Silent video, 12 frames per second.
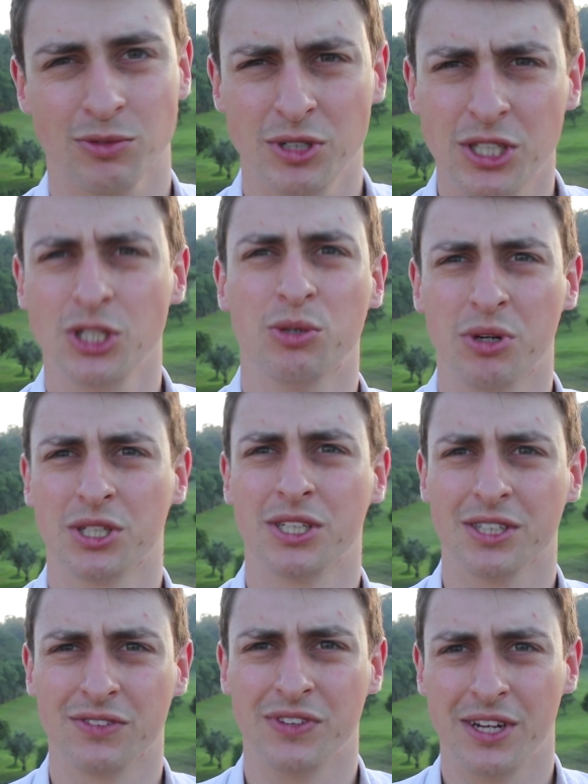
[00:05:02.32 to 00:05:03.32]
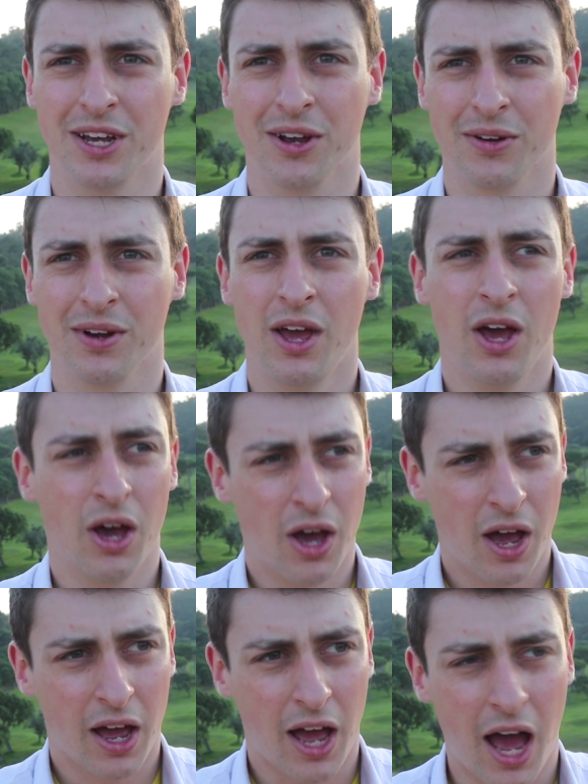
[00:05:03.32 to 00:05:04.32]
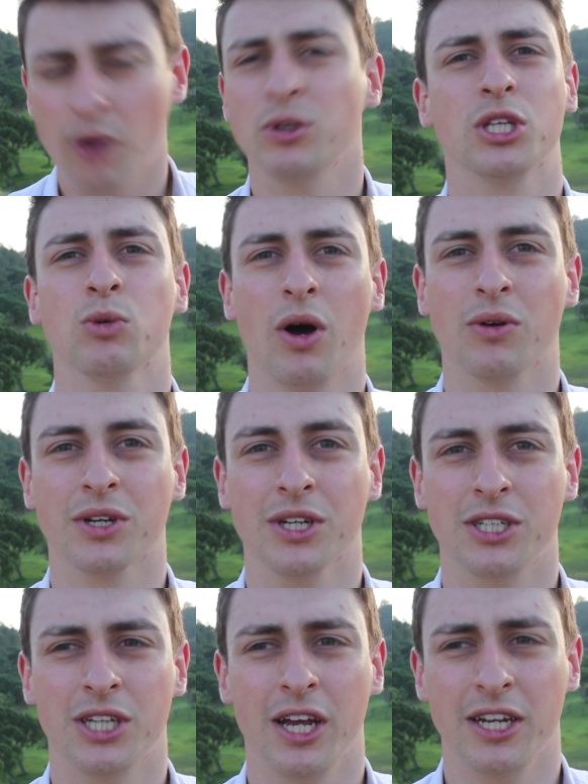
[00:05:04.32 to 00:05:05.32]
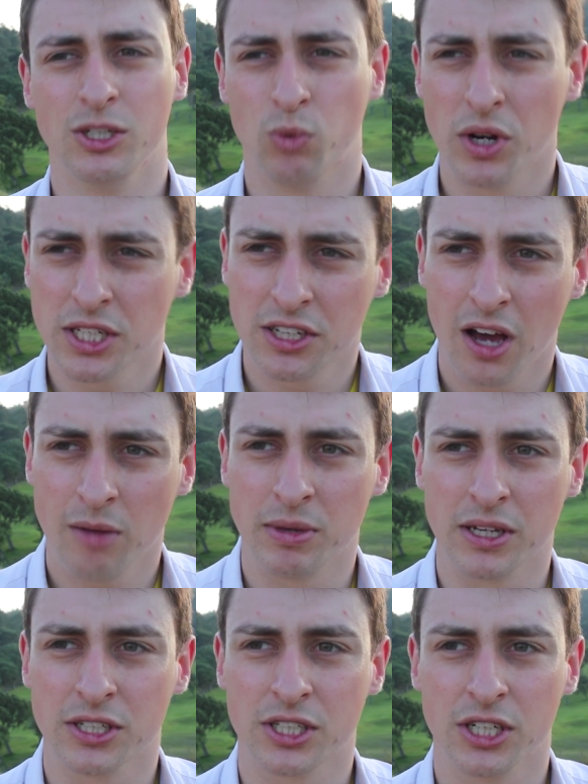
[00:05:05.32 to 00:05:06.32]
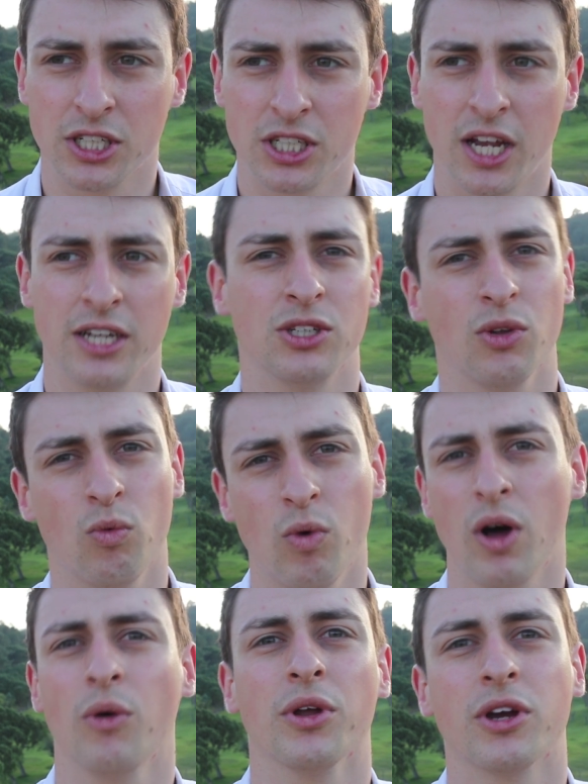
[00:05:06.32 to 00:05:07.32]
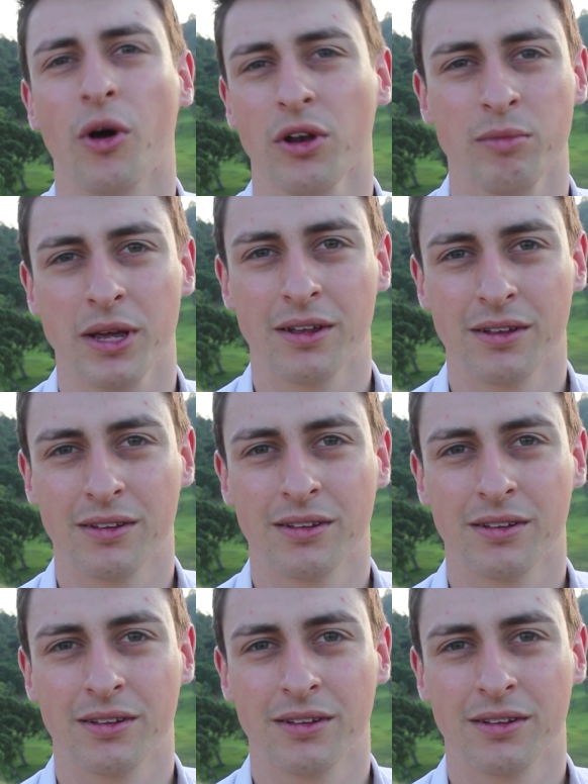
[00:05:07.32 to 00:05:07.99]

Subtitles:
The reason you're watching this video, how is the world going to change? What is coming that's going to change the world economy?